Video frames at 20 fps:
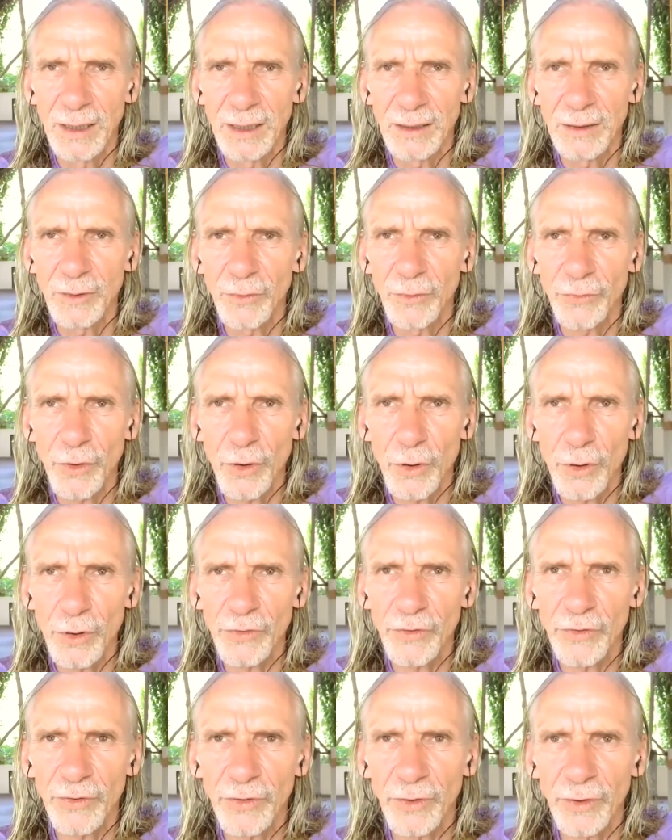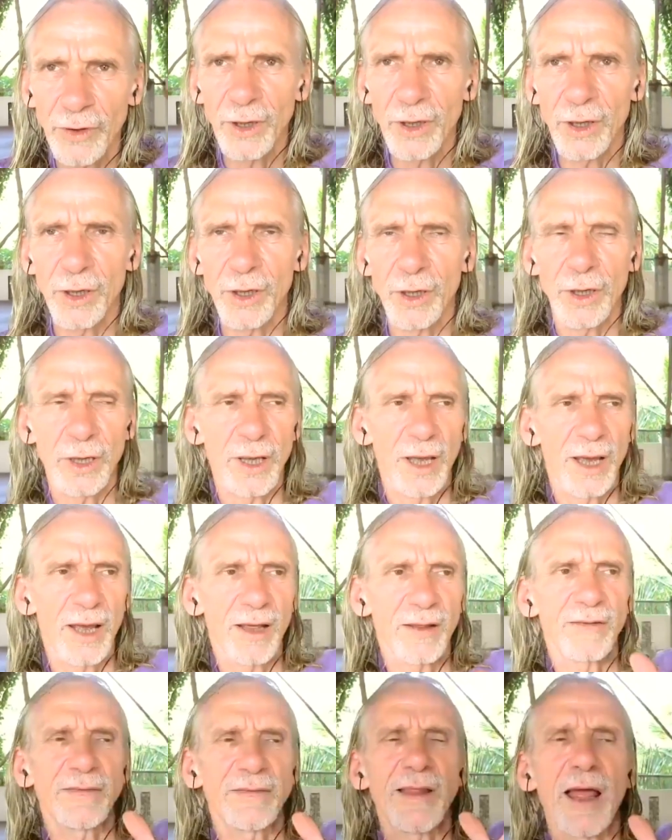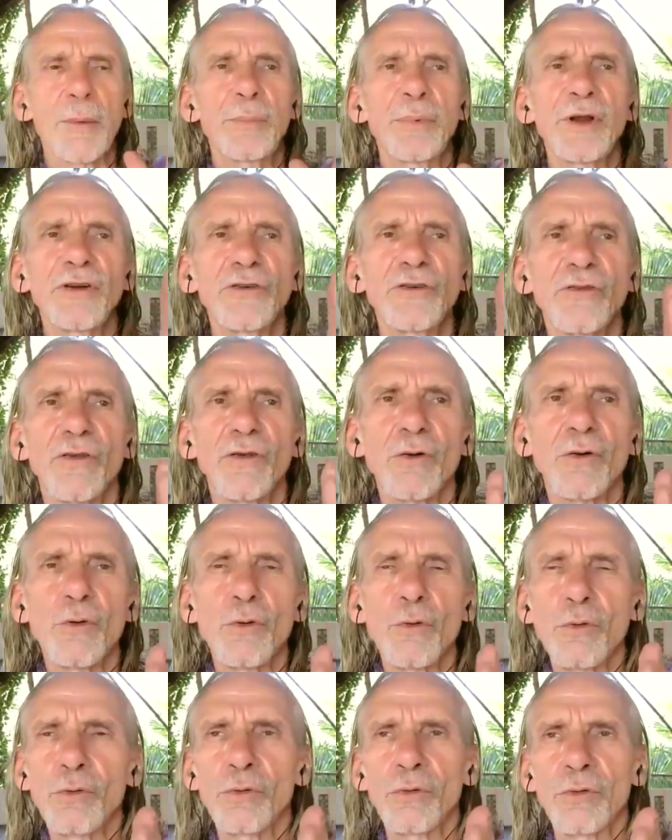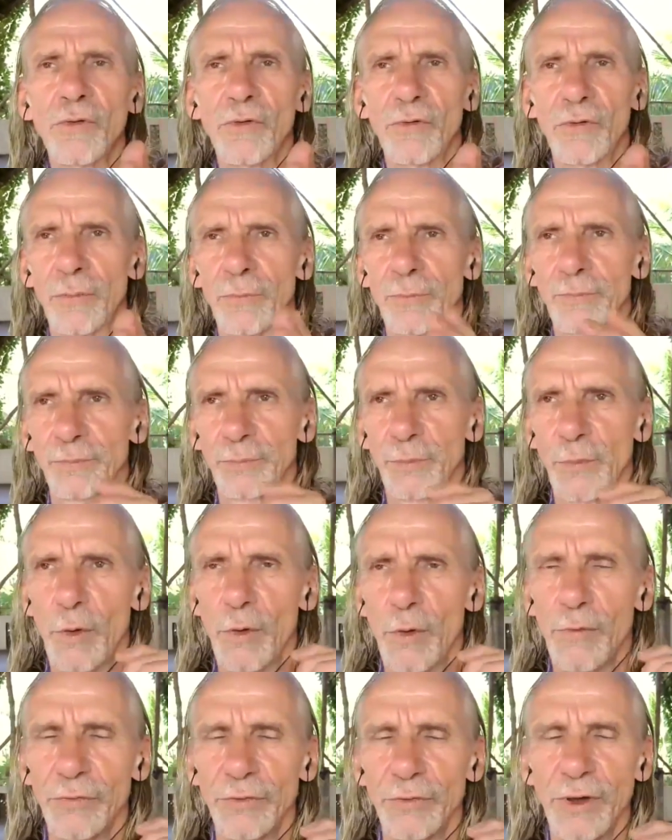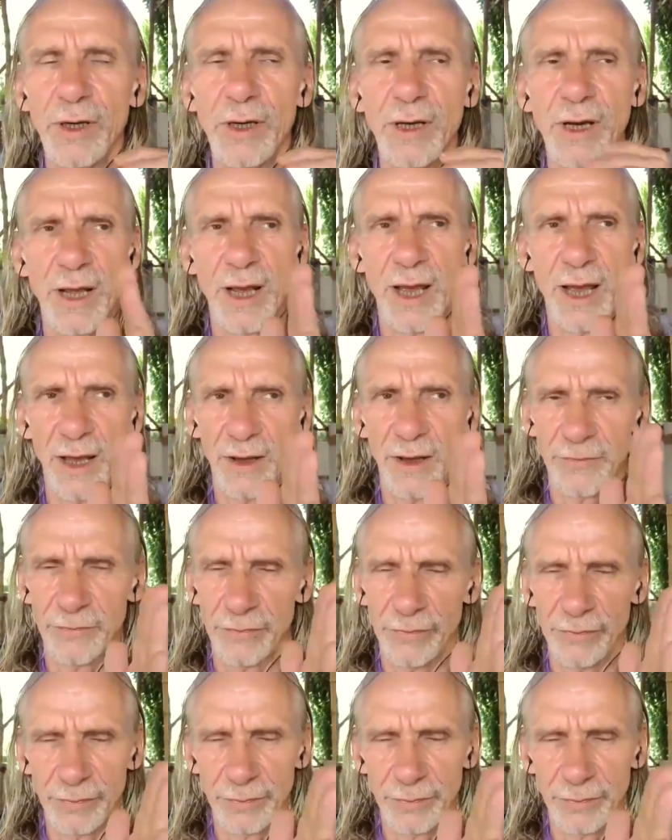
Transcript: And of course, established schools, often they have